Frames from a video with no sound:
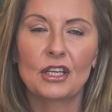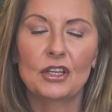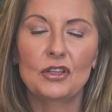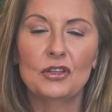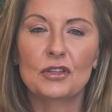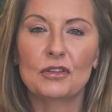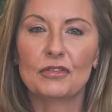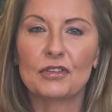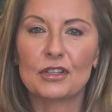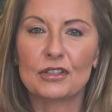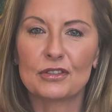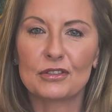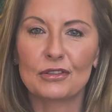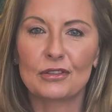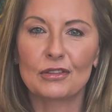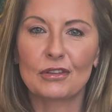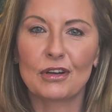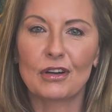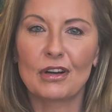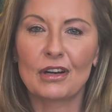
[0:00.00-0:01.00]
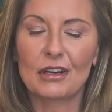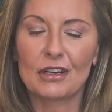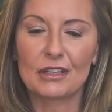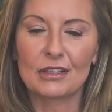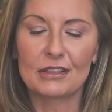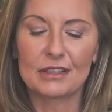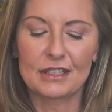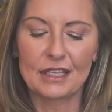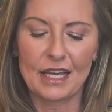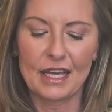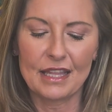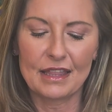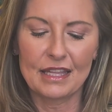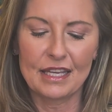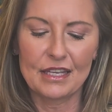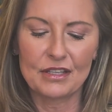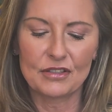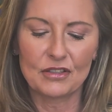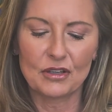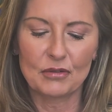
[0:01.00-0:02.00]
universal cards, and
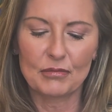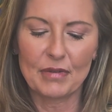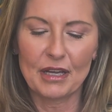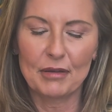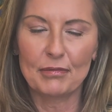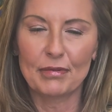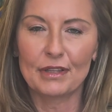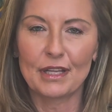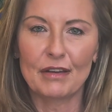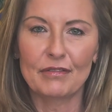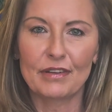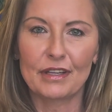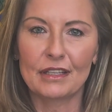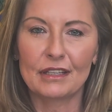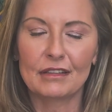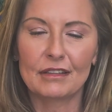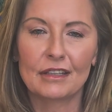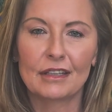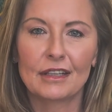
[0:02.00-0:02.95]
these are my beloved